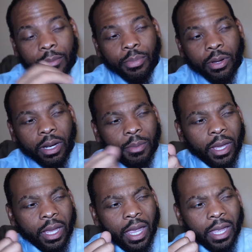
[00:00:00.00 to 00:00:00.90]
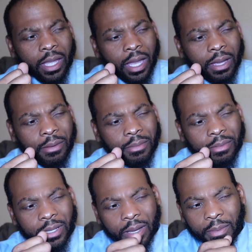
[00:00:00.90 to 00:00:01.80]
pulling me and like
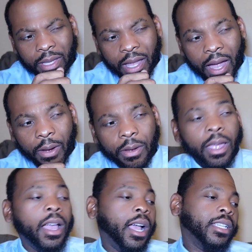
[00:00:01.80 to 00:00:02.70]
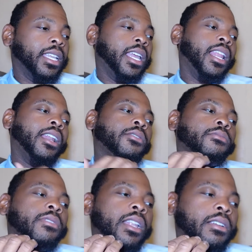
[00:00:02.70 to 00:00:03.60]
set me down. I said, and
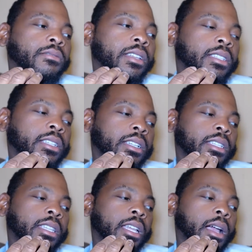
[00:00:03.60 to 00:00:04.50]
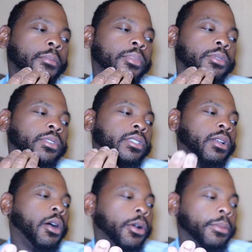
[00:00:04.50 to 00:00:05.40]
I don't necessarily think I broke his
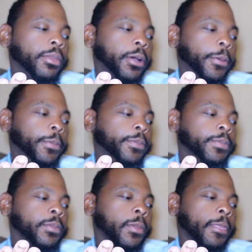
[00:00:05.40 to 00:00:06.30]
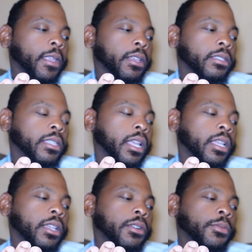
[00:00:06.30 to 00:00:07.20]
arm though. And it's
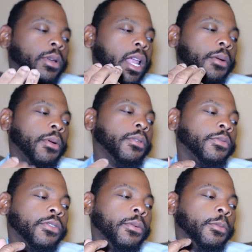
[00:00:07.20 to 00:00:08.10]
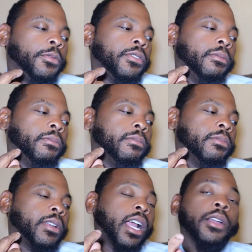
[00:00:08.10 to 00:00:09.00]
like what I would, from
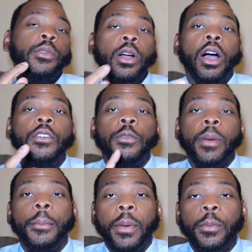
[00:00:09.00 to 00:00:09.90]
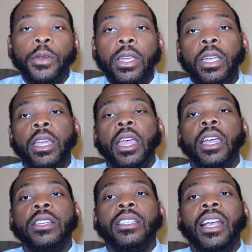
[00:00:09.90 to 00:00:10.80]
what I can recall from my memory,
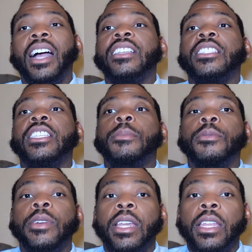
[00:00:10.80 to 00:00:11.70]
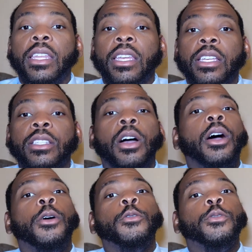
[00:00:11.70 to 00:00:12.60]
it's like I separated his
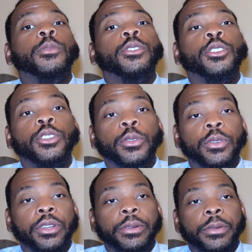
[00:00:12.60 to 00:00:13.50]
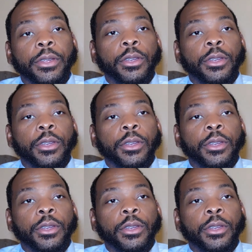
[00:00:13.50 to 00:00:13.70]
arm from his shoulder.